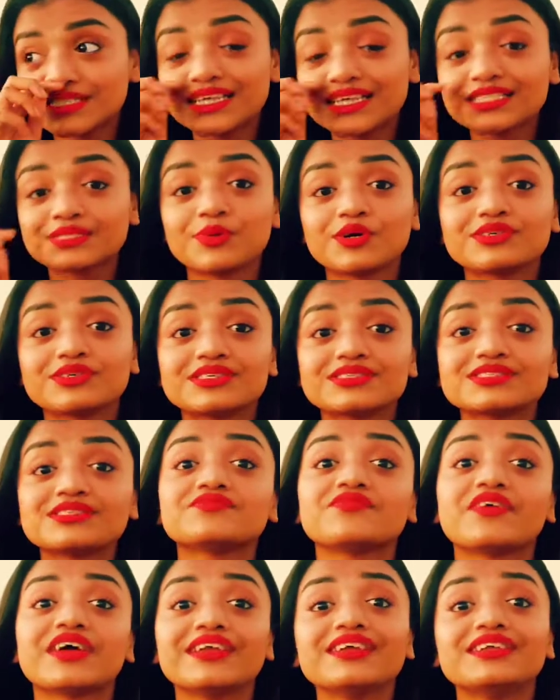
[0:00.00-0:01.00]
these things because
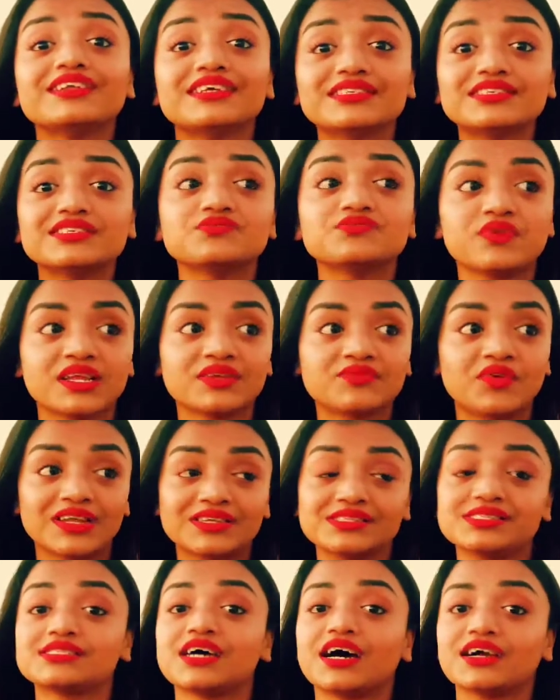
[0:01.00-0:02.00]
this is very needed
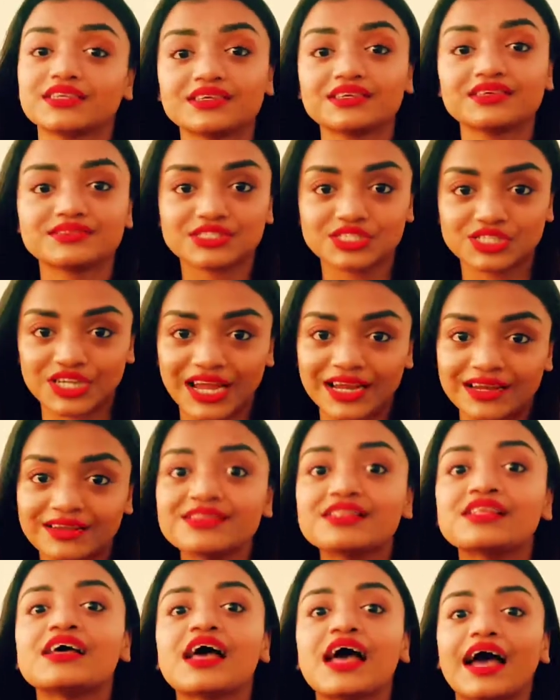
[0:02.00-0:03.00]
when one is starting its
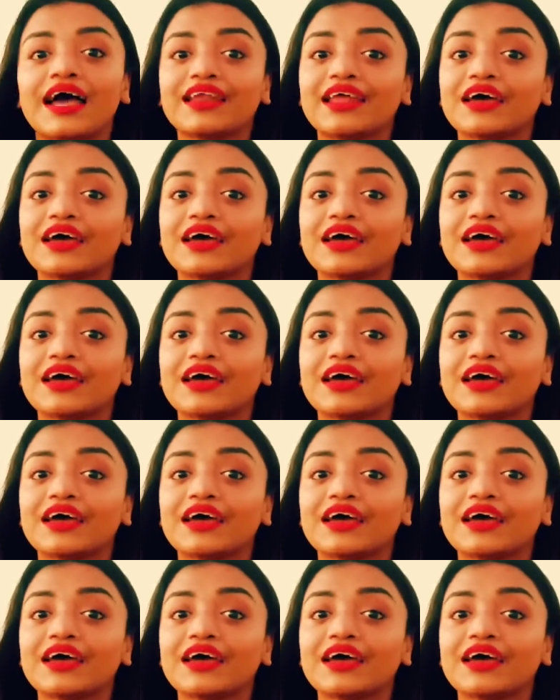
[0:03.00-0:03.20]
channel,